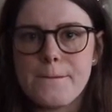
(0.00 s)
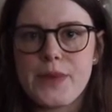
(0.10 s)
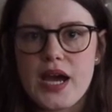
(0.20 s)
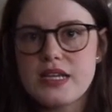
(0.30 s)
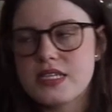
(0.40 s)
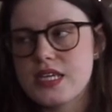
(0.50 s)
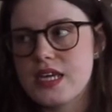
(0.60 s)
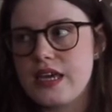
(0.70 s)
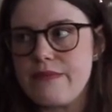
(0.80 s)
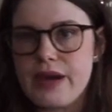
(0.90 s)
but
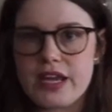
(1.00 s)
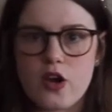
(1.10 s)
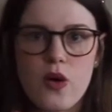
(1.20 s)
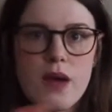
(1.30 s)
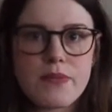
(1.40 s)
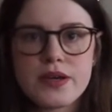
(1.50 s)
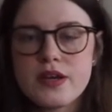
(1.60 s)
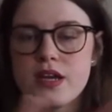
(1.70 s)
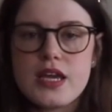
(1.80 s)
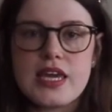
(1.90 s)
it might go up
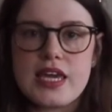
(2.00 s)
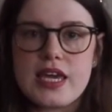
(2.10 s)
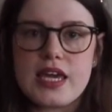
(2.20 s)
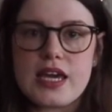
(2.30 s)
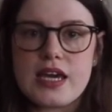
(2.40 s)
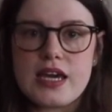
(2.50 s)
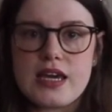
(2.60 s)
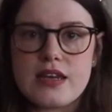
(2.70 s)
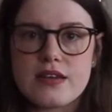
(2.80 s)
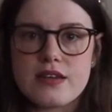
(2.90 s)

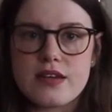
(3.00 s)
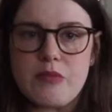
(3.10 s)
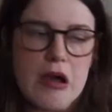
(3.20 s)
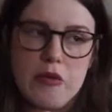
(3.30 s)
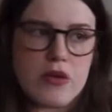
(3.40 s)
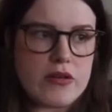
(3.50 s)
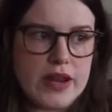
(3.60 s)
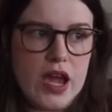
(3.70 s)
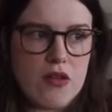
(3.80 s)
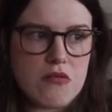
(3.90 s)
and it probably won't go
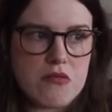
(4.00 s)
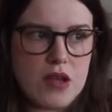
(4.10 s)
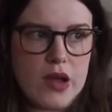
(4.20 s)
down.